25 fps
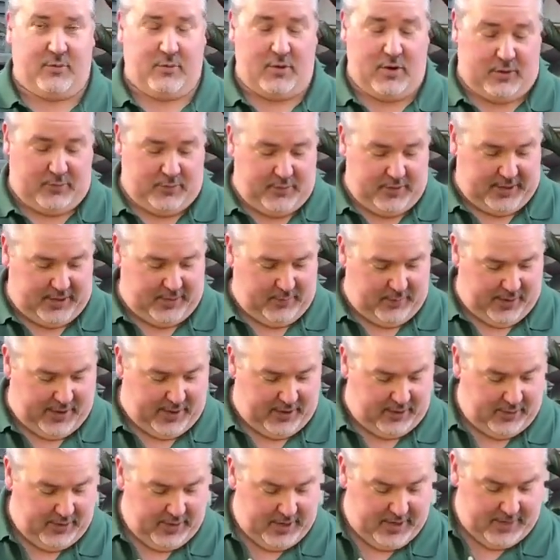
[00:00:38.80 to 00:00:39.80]
work really
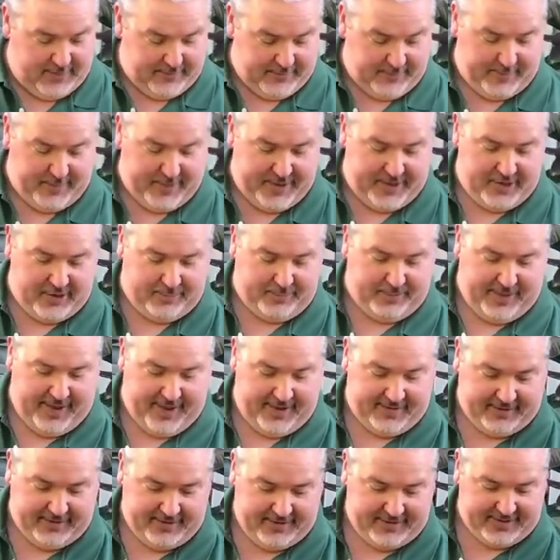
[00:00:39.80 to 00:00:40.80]
well for bringing your
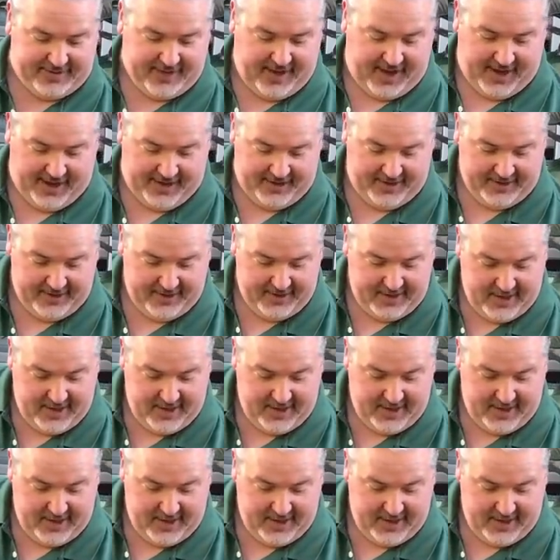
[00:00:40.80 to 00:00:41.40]
plants inside.